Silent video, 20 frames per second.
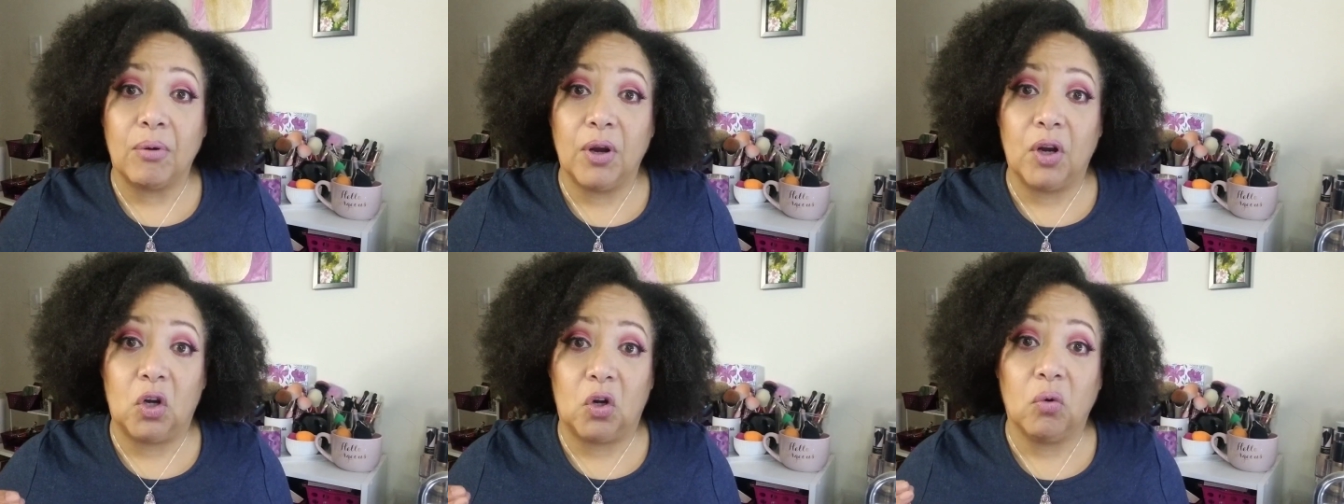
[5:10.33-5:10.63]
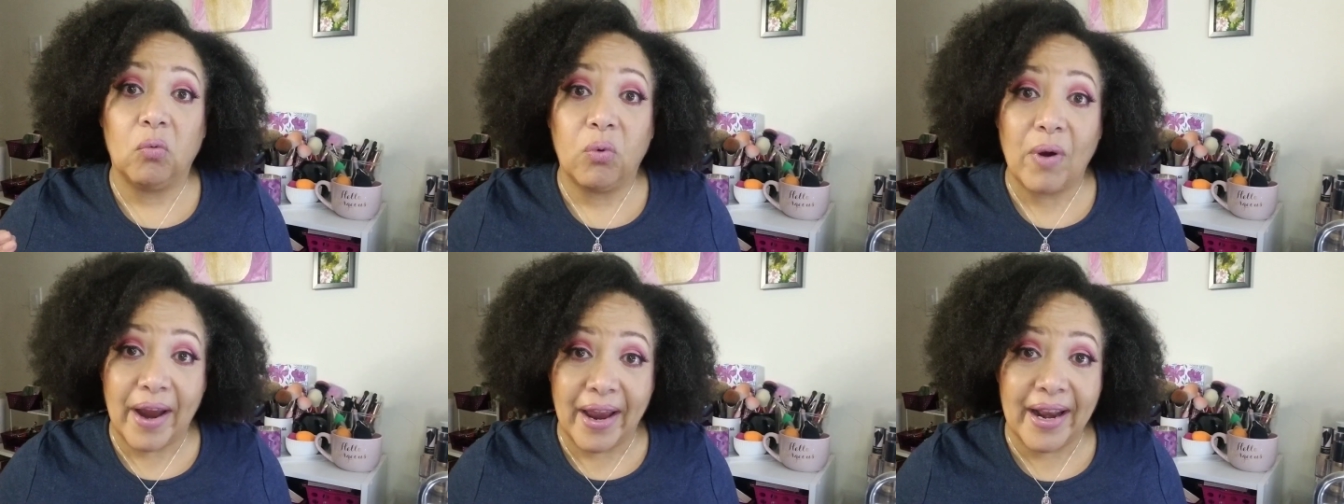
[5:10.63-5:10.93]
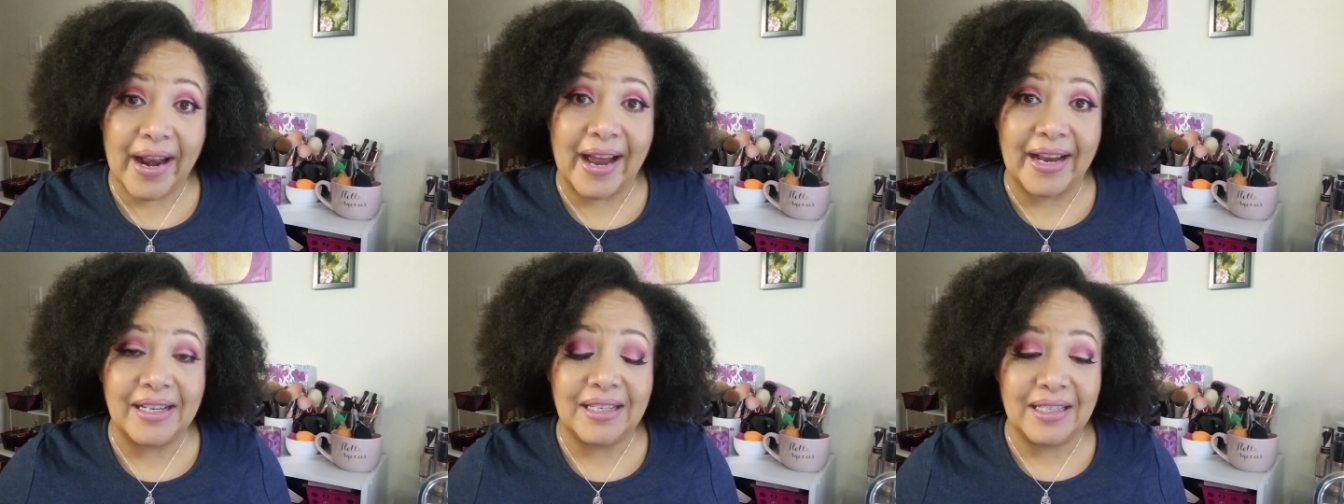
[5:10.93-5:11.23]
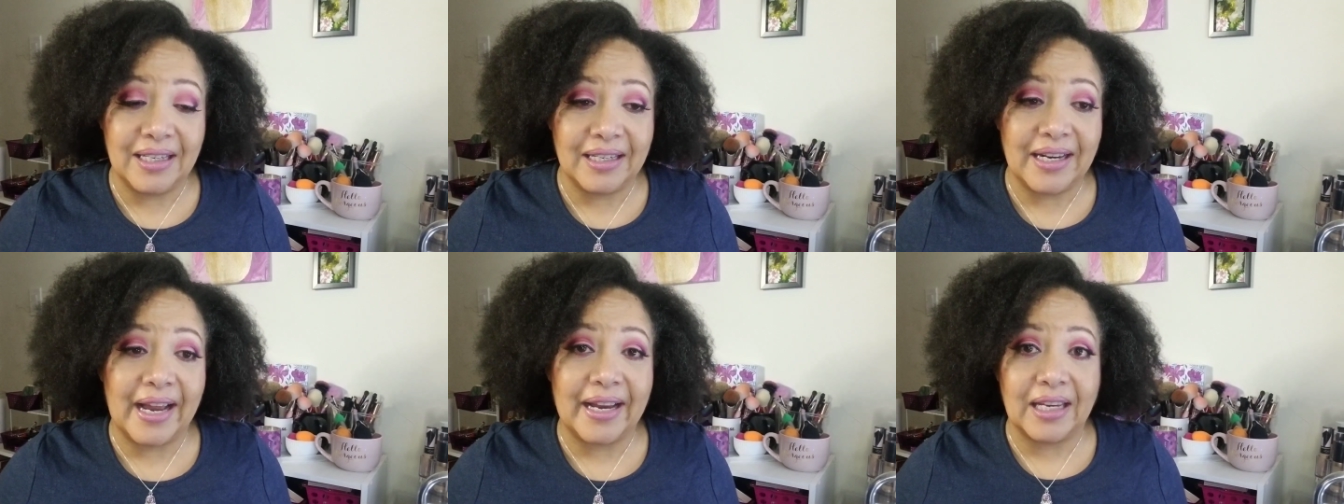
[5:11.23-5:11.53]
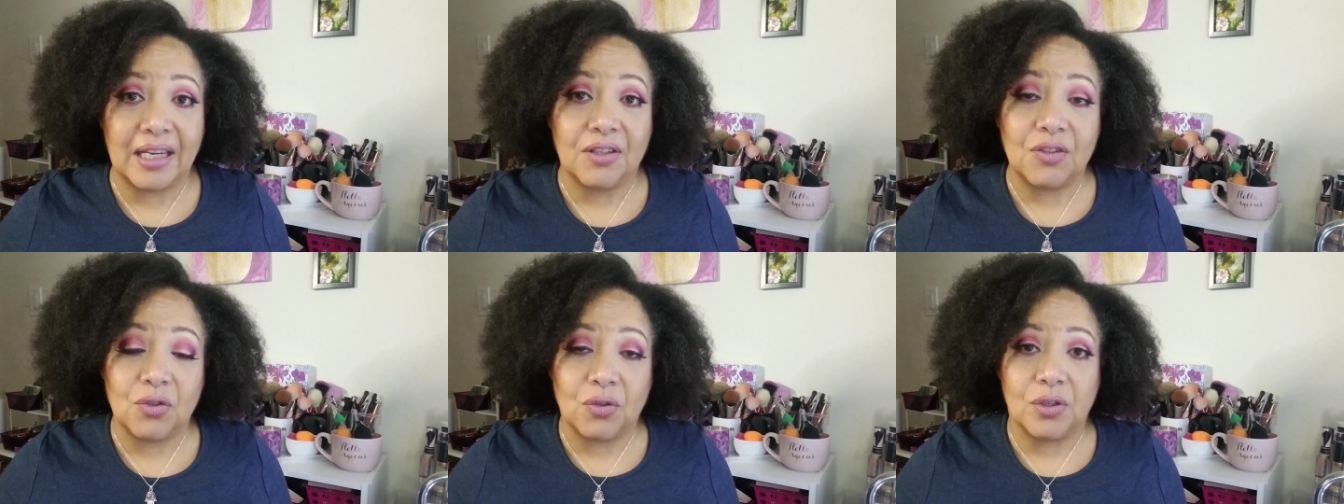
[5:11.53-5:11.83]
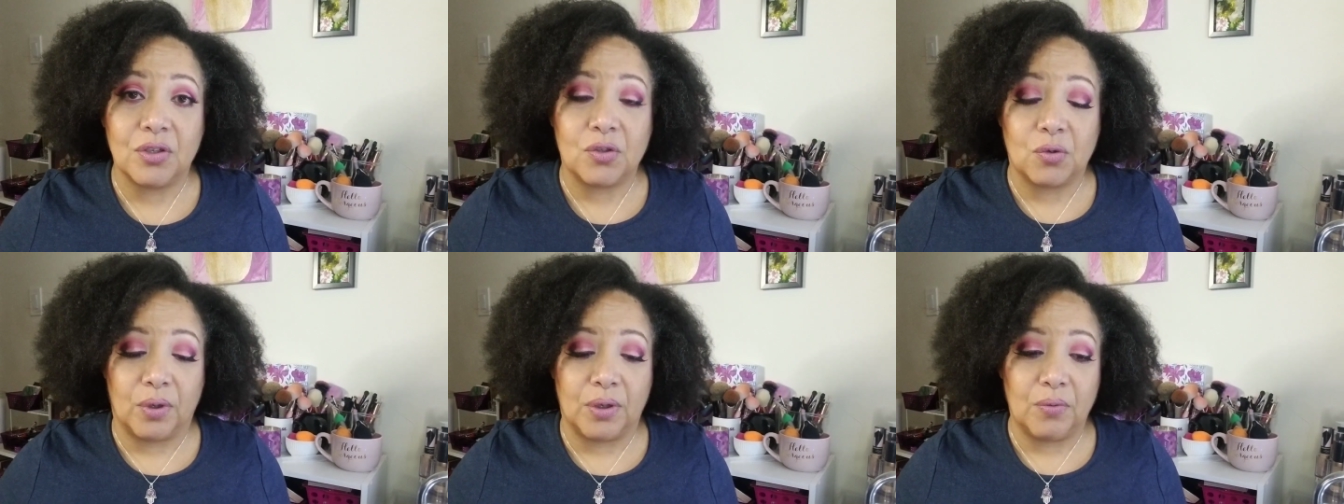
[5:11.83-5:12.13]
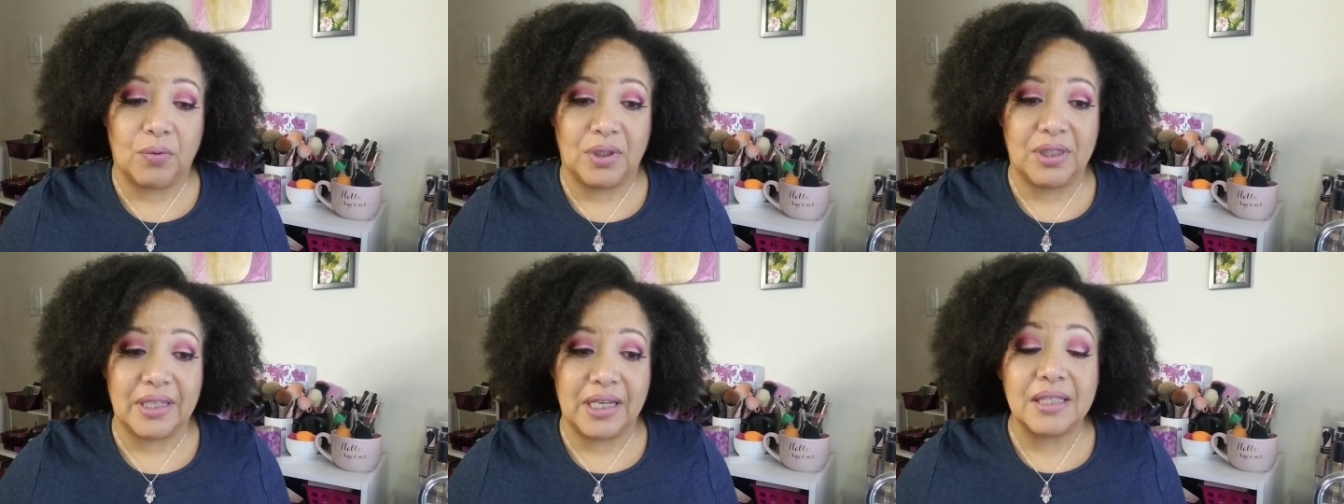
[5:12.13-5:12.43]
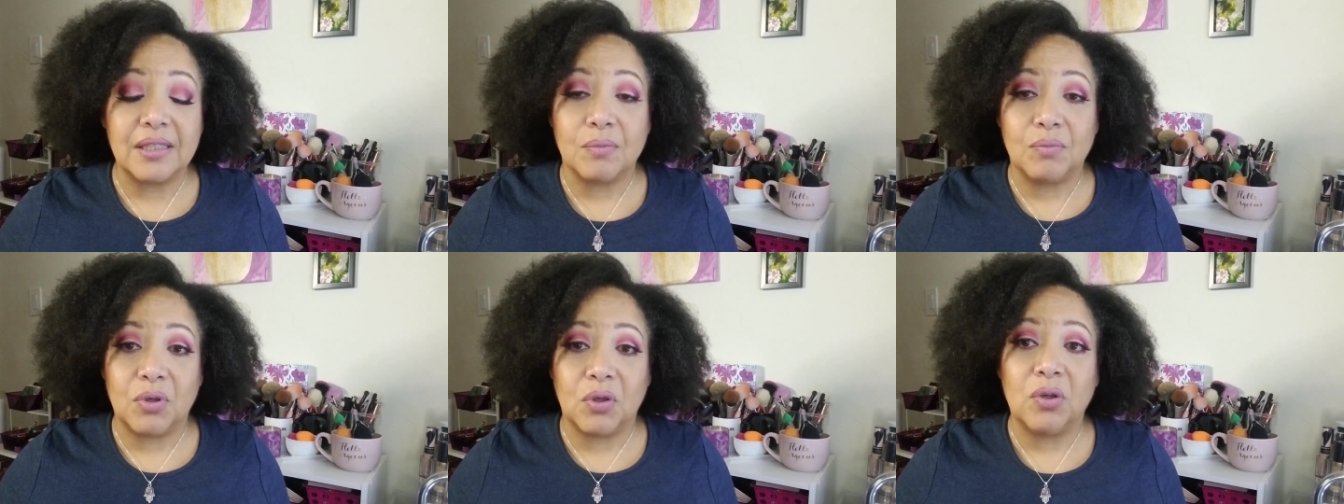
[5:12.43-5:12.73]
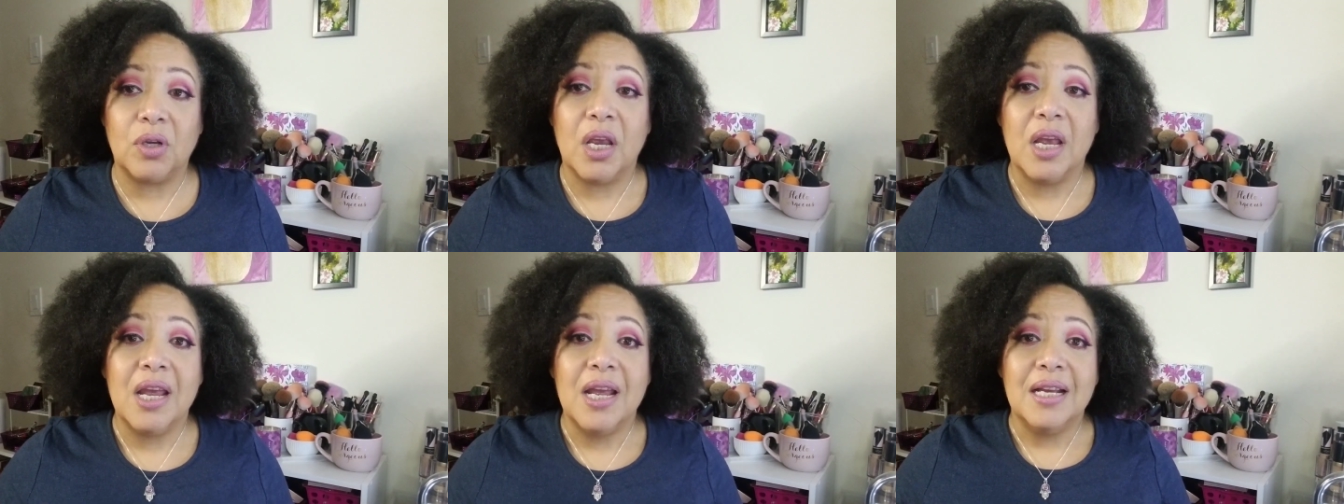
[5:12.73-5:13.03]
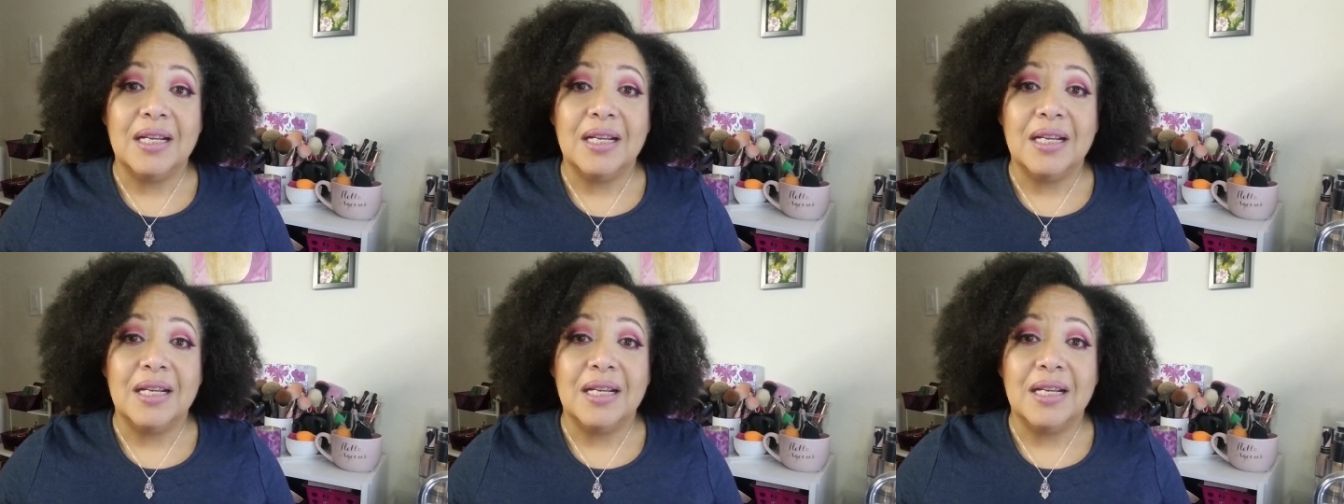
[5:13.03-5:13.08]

regret I did not get during 21 Days of Beauty